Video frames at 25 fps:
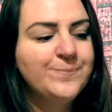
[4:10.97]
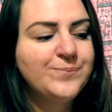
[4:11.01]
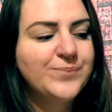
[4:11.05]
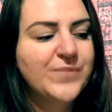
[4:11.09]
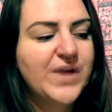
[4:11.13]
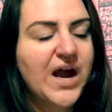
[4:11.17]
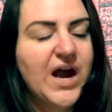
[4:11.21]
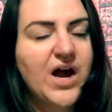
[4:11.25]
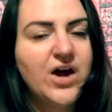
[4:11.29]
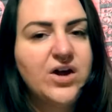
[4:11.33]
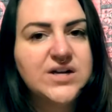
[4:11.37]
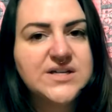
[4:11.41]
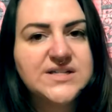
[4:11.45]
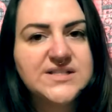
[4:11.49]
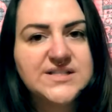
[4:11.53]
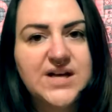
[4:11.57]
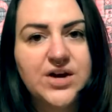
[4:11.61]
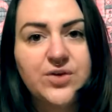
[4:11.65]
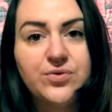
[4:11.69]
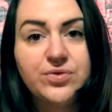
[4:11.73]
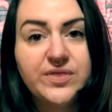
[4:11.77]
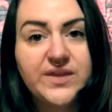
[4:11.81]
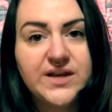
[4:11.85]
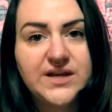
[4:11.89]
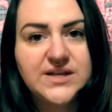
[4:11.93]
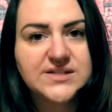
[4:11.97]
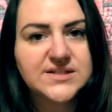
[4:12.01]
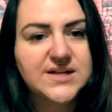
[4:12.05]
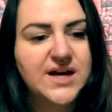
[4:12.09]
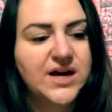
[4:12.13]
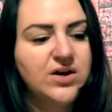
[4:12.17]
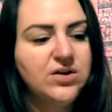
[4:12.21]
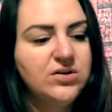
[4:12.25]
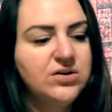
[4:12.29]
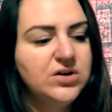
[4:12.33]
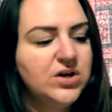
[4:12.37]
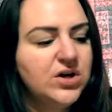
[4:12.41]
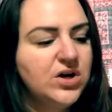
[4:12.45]
how to sound things
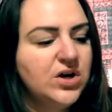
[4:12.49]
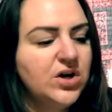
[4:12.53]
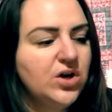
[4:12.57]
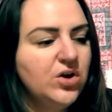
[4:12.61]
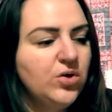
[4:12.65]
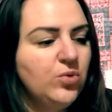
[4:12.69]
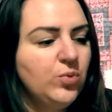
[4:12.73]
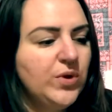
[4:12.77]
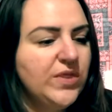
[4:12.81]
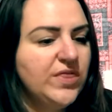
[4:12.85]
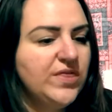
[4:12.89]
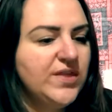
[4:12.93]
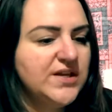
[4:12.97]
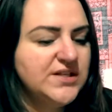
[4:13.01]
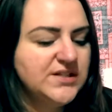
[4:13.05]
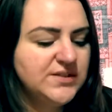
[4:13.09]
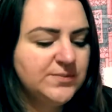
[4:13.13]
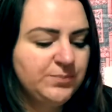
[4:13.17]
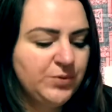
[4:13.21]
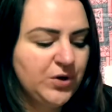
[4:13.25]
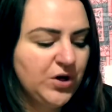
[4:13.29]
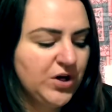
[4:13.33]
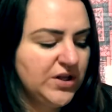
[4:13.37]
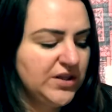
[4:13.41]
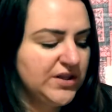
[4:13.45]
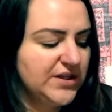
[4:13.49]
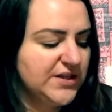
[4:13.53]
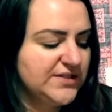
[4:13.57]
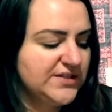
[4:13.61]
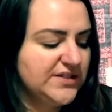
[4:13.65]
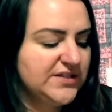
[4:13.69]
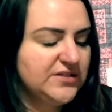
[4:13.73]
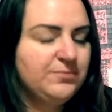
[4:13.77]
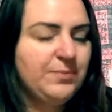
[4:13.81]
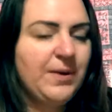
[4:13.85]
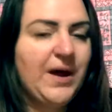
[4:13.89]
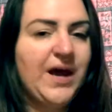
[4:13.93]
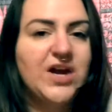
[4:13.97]
out with this book. This
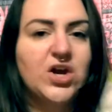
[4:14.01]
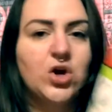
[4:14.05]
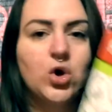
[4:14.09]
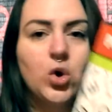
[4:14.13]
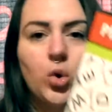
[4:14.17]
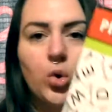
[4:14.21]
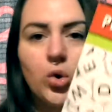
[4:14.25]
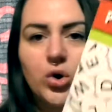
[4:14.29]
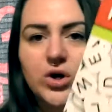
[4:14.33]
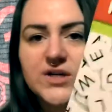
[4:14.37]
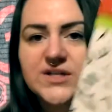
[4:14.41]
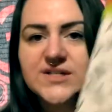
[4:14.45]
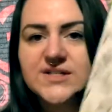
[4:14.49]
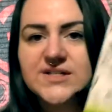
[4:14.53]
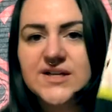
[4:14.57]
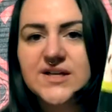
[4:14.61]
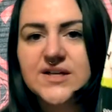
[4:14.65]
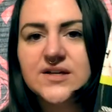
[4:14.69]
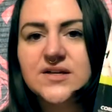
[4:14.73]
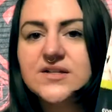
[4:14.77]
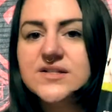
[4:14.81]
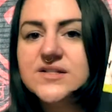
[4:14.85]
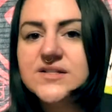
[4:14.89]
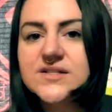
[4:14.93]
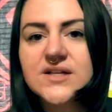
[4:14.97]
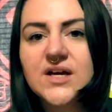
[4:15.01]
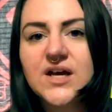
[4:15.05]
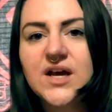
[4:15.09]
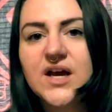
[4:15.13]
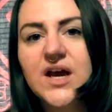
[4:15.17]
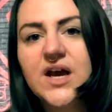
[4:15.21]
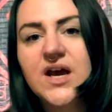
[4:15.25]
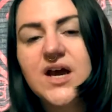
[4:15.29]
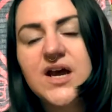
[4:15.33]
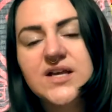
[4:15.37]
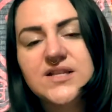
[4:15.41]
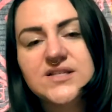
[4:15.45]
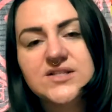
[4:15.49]
is by Core Skills,
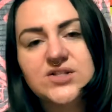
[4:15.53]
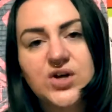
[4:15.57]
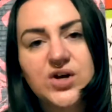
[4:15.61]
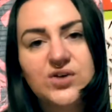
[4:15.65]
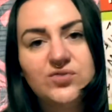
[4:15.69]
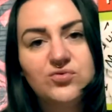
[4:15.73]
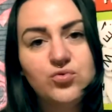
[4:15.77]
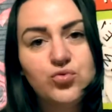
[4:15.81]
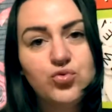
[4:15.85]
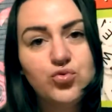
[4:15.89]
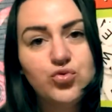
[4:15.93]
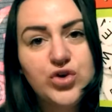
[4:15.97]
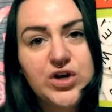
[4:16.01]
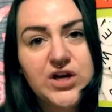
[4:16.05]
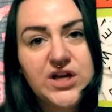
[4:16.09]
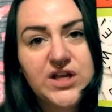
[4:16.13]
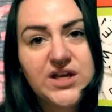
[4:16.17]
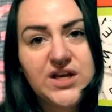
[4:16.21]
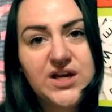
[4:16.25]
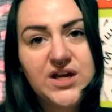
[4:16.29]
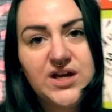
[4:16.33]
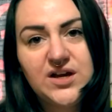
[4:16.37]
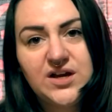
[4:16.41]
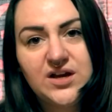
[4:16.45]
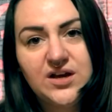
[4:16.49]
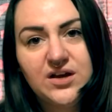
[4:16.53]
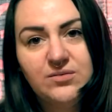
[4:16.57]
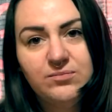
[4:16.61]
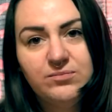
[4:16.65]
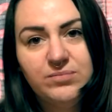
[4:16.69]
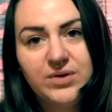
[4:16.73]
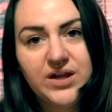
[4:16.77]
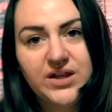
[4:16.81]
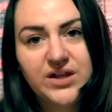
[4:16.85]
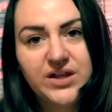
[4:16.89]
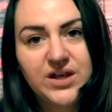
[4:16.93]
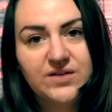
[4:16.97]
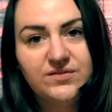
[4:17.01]
and so I've really
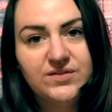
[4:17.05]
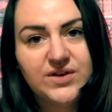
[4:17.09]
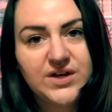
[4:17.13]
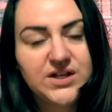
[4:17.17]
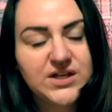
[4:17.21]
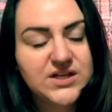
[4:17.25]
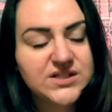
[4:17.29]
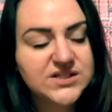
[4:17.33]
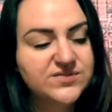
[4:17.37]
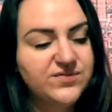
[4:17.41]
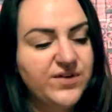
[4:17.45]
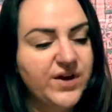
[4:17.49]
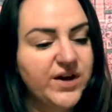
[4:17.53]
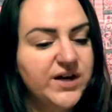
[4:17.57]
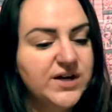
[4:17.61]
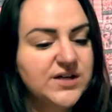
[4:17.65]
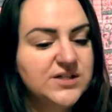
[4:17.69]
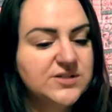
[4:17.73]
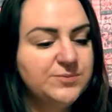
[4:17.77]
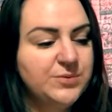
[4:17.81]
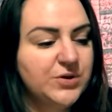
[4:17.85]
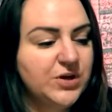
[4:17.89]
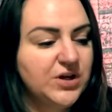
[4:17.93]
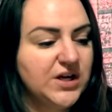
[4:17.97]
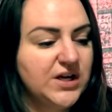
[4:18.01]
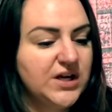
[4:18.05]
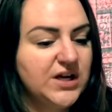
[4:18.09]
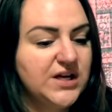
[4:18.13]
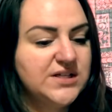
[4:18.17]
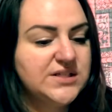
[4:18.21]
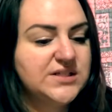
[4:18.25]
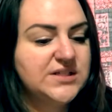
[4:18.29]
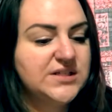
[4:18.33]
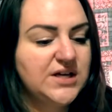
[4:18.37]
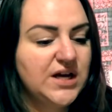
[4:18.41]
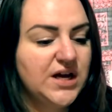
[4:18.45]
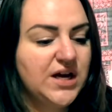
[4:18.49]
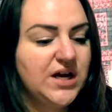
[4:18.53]
been loving this phonics book. It
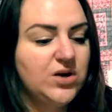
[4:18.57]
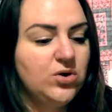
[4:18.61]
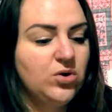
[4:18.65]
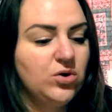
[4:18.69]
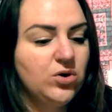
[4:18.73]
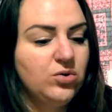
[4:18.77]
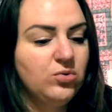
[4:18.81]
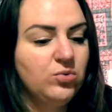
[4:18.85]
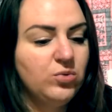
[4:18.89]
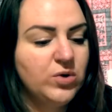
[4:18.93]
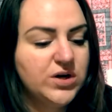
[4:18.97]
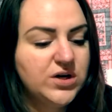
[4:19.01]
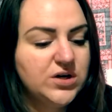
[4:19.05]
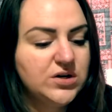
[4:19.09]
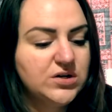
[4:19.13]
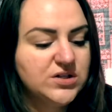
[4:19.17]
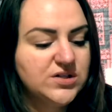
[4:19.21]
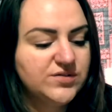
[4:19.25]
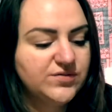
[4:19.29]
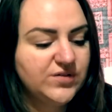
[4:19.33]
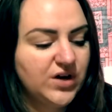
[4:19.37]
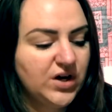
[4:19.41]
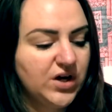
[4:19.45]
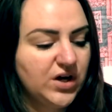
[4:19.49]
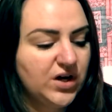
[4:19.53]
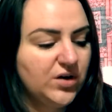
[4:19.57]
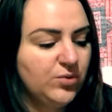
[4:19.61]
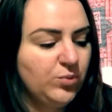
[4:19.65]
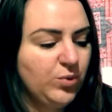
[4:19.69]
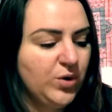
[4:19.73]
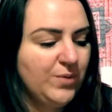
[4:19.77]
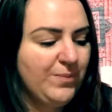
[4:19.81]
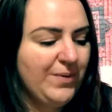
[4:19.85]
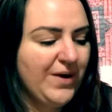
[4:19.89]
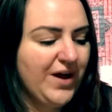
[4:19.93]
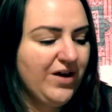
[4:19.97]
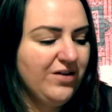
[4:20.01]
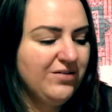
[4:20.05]
has done wonders for her. We're
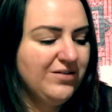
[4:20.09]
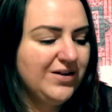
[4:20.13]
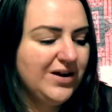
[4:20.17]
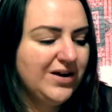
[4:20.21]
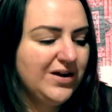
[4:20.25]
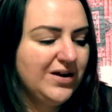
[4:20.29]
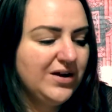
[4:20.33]
about